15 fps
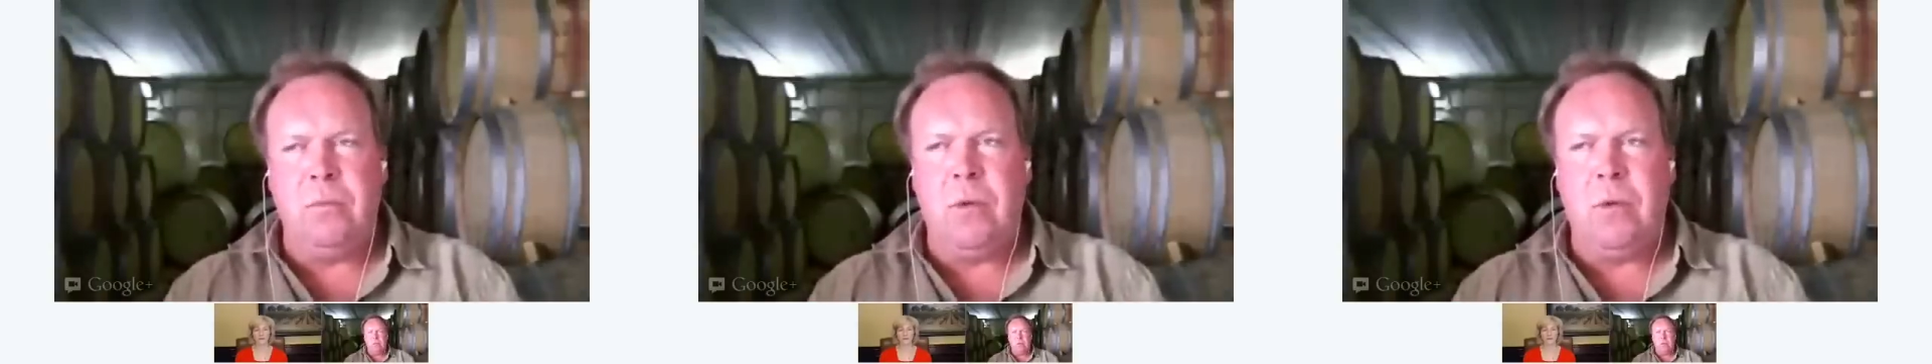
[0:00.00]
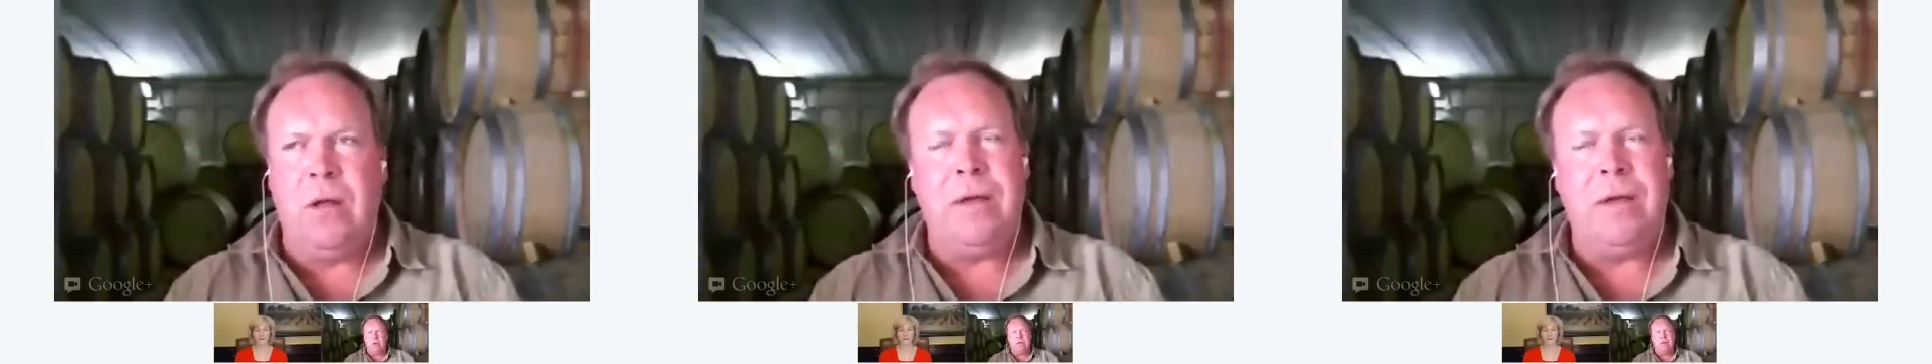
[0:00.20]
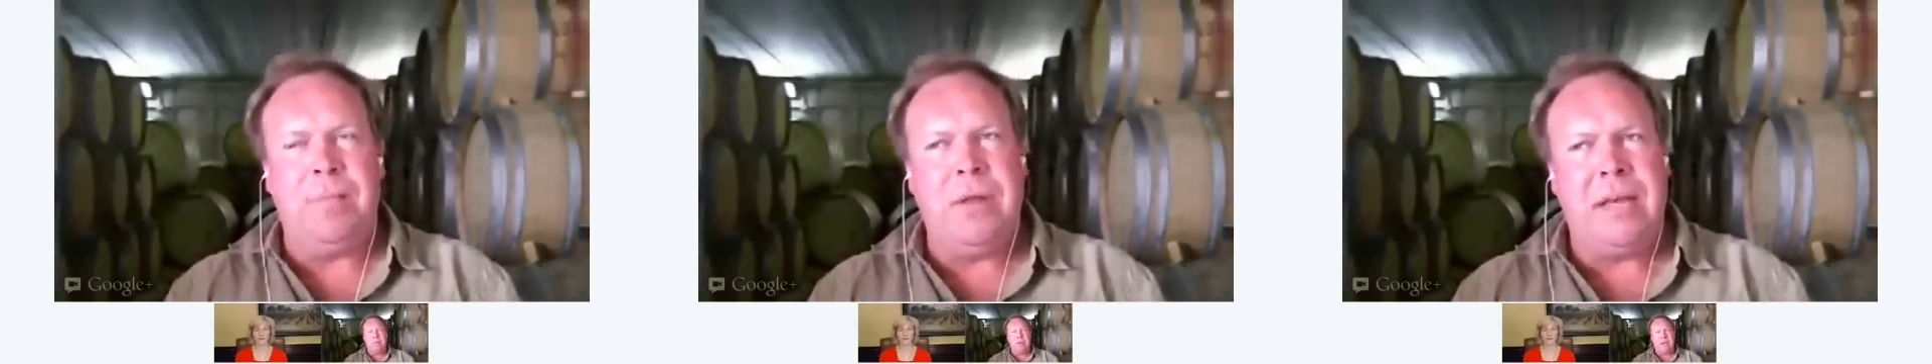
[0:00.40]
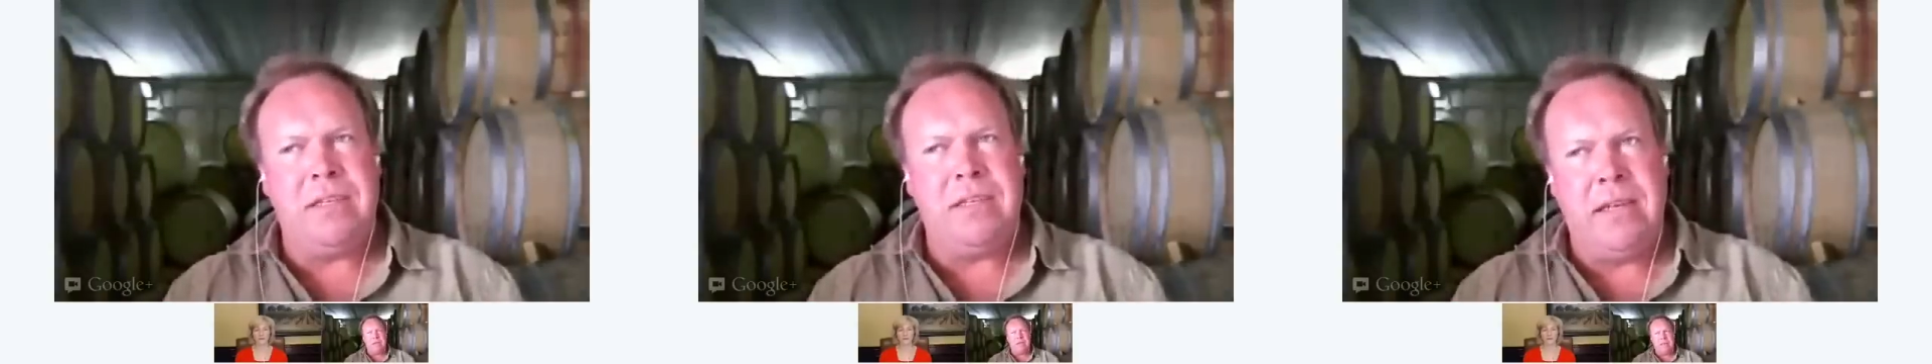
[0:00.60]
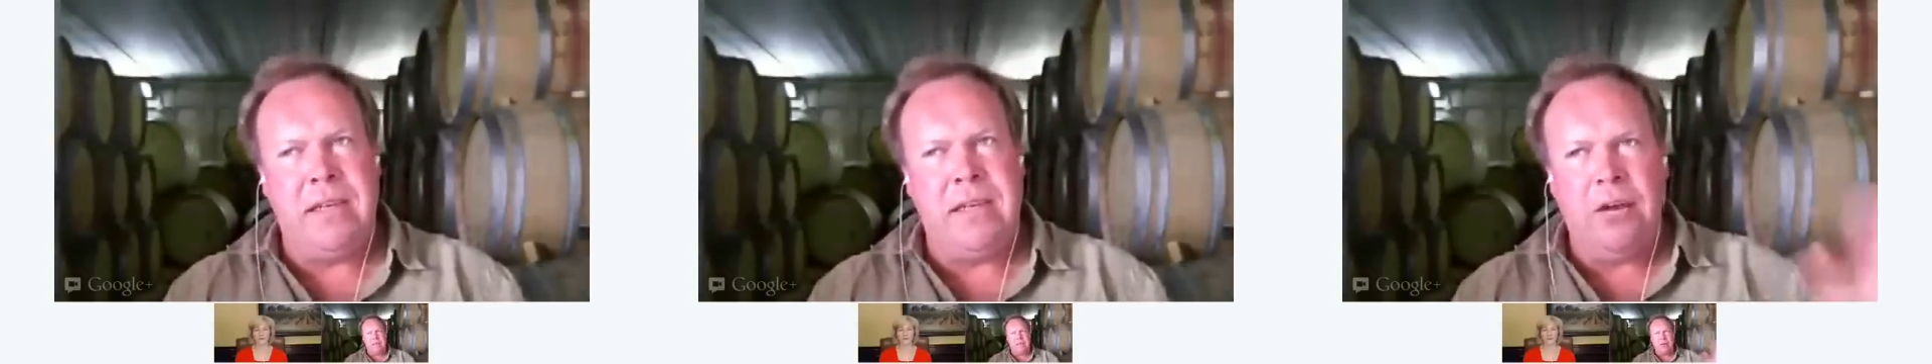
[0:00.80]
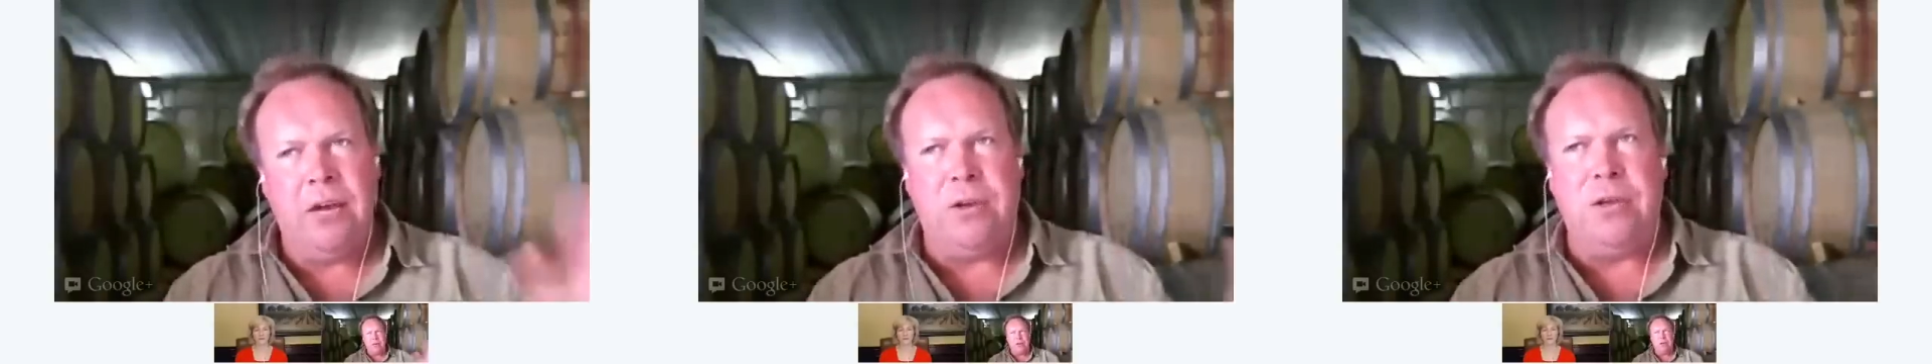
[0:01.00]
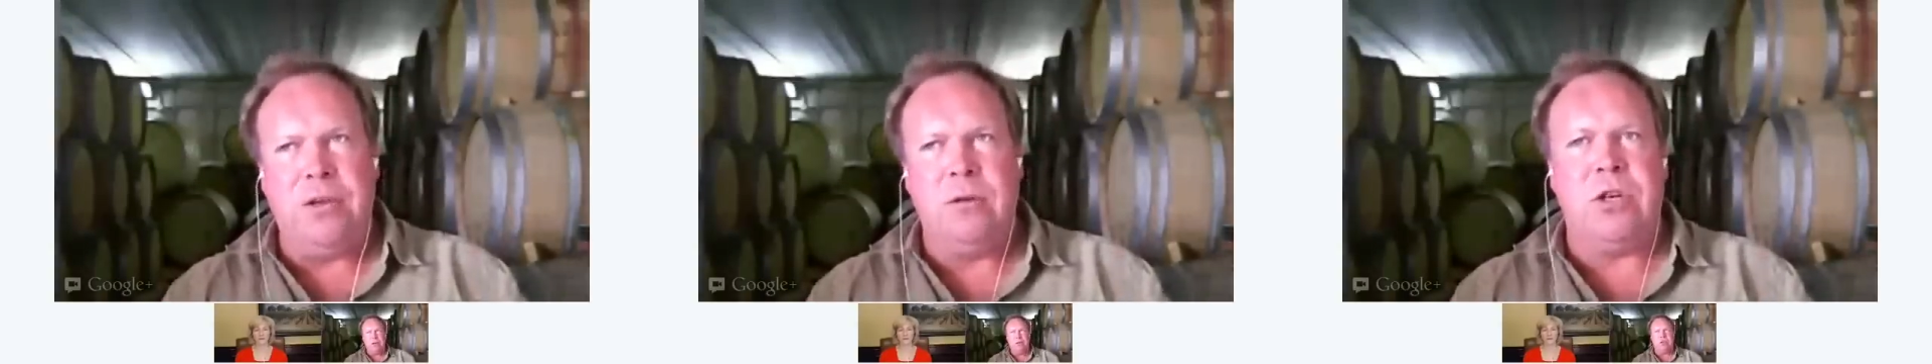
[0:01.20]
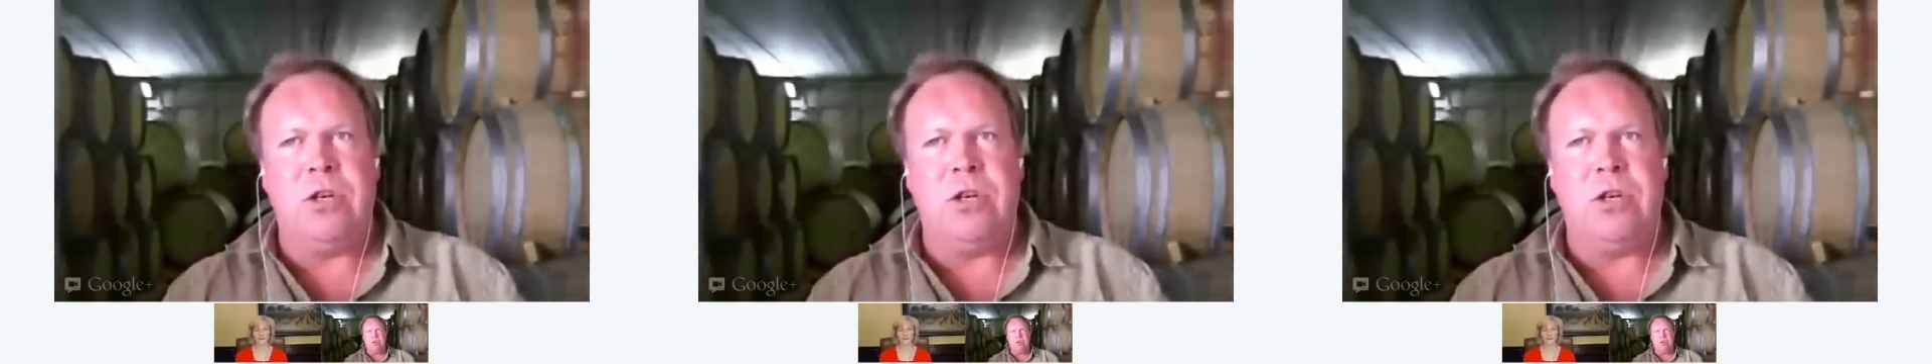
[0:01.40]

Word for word: well, they planted 100 years